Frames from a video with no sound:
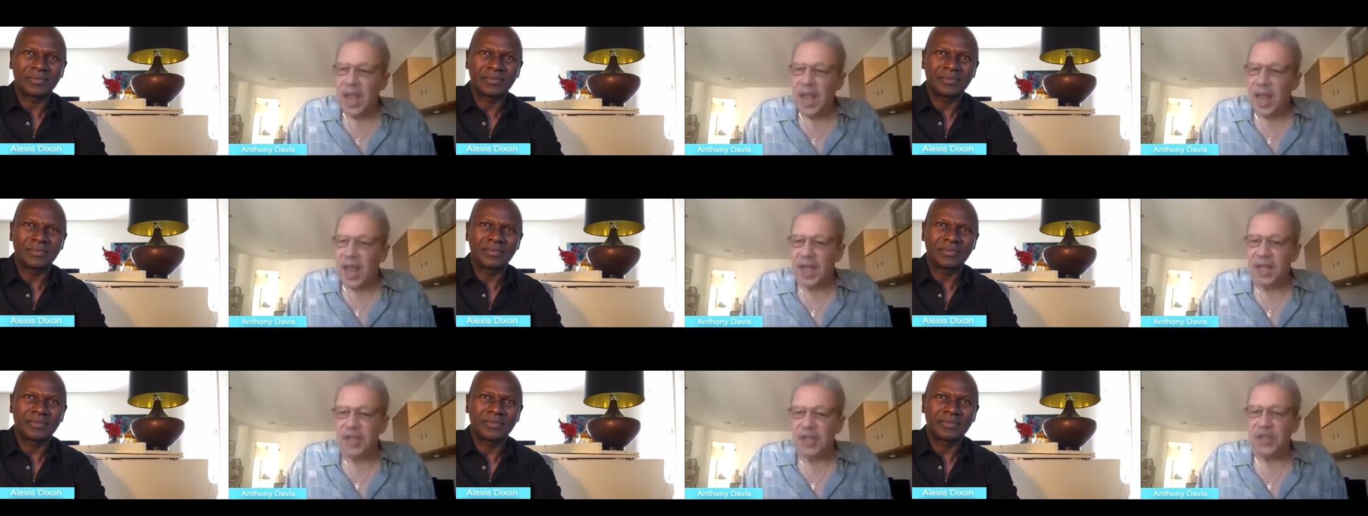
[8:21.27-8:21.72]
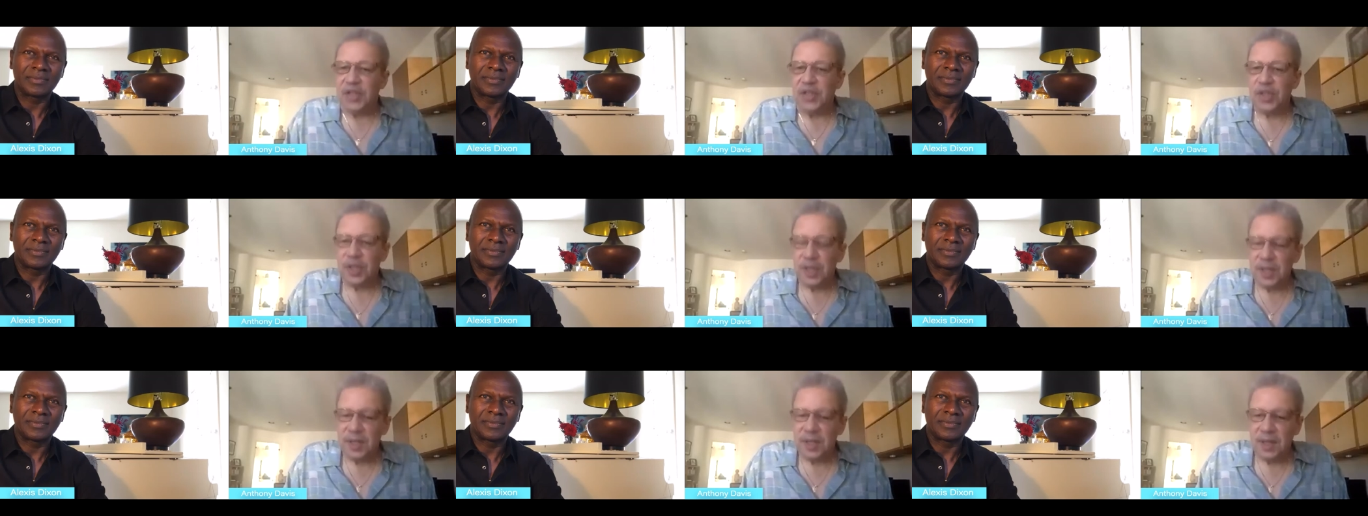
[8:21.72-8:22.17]

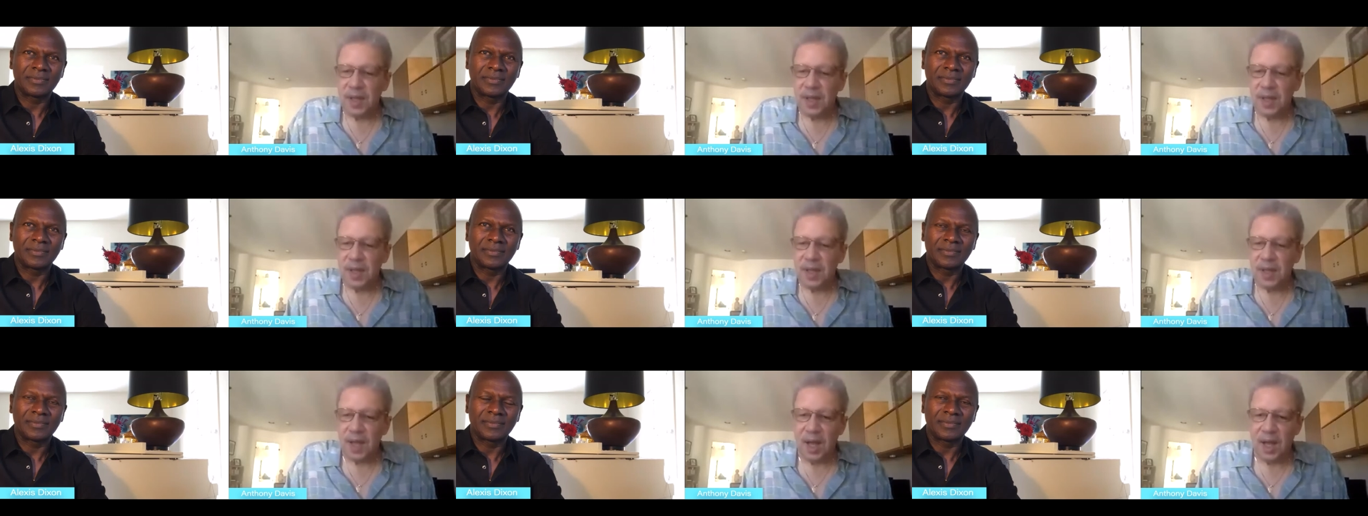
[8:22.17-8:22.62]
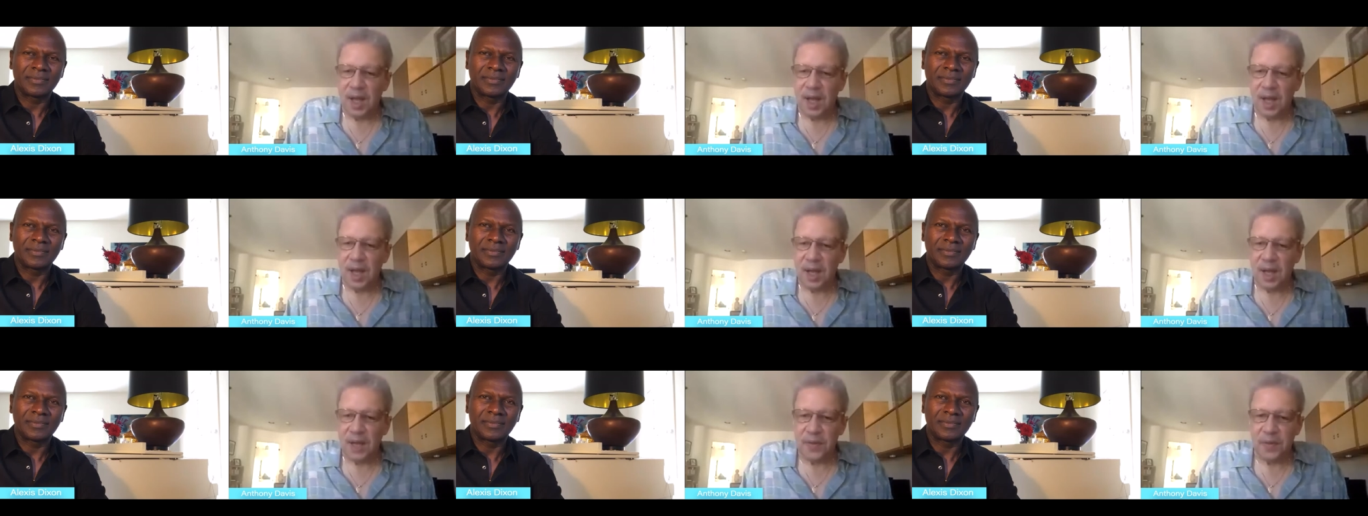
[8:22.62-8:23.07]
Speaker 1: and
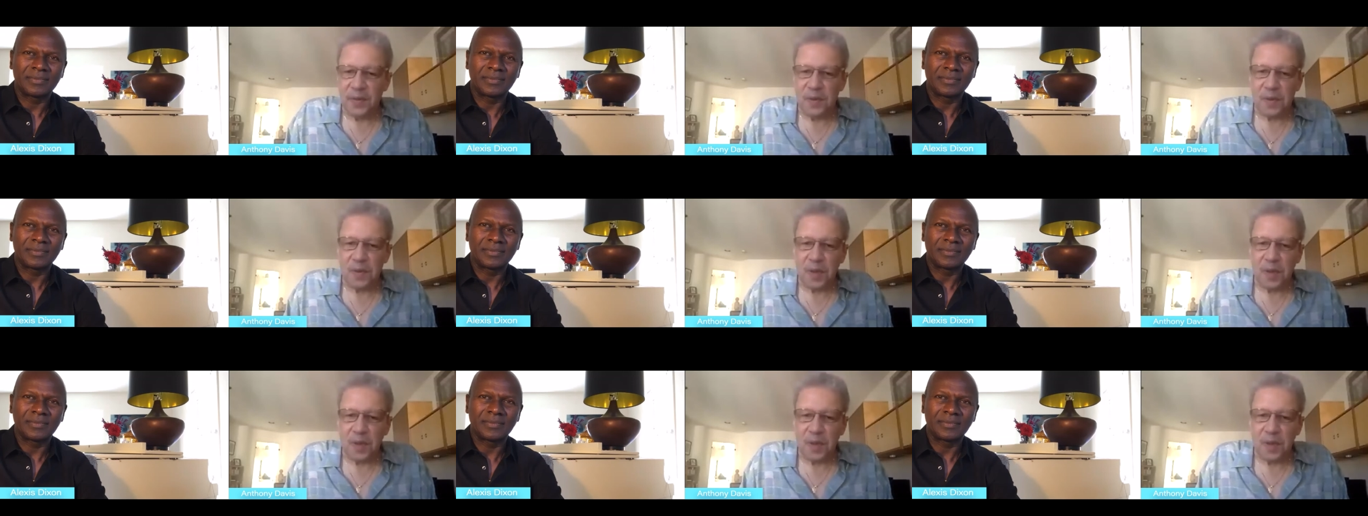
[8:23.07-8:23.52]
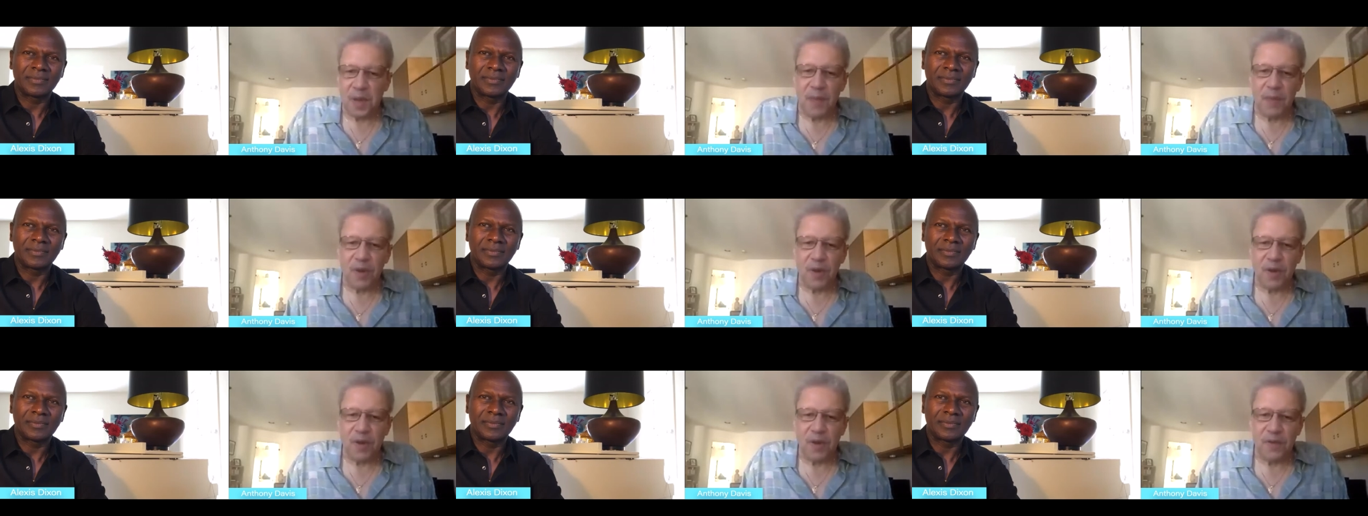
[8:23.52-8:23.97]
uh, the
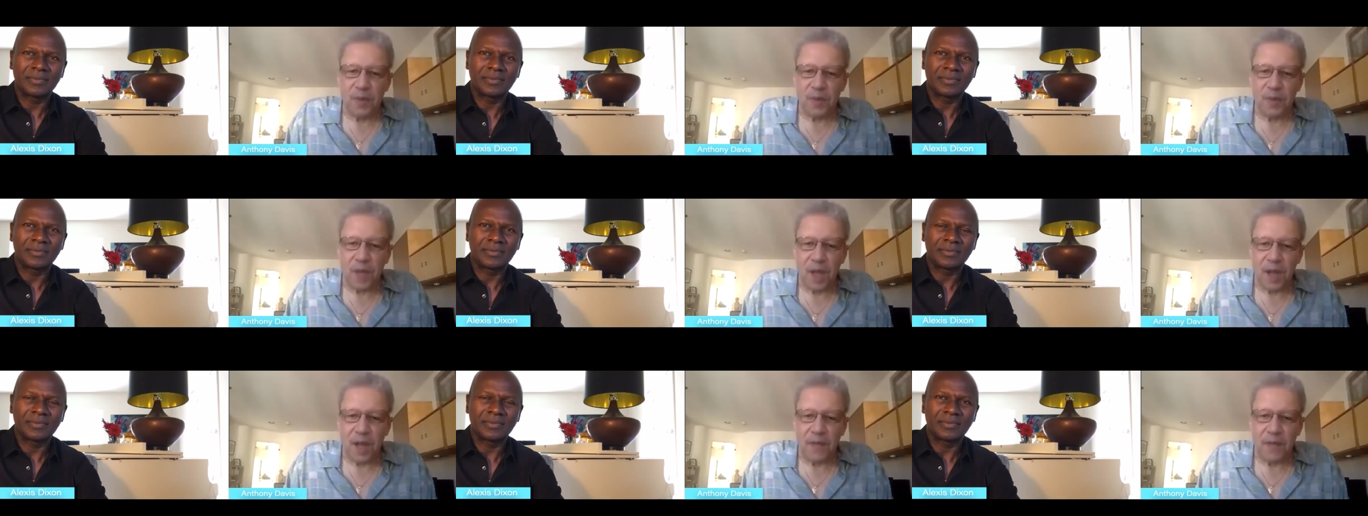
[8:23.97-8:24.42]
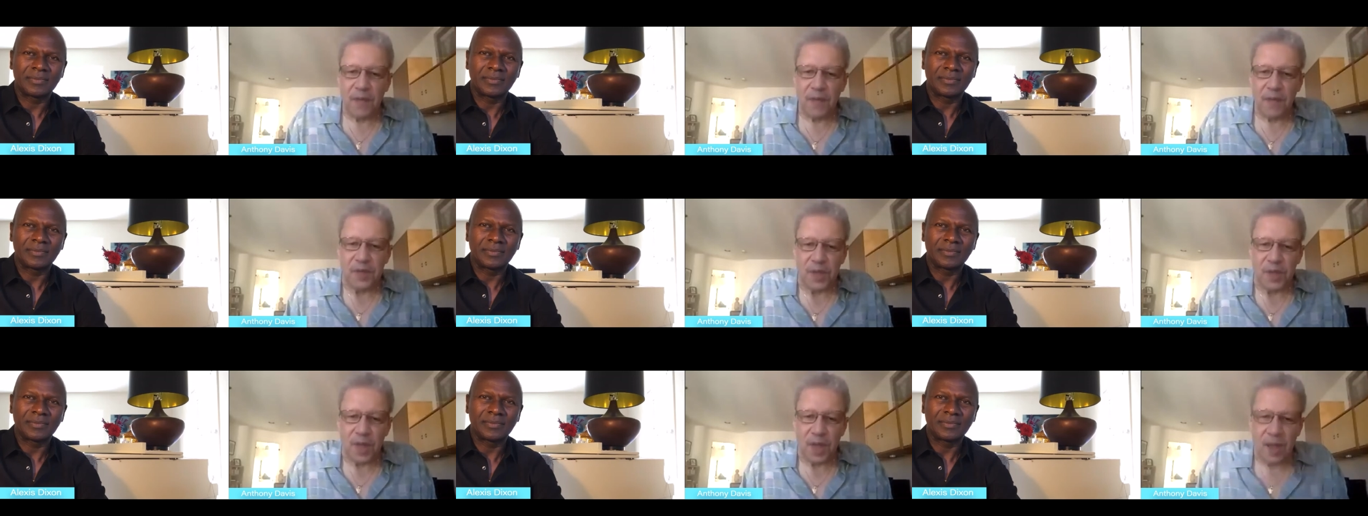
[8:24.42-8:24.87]
number of of,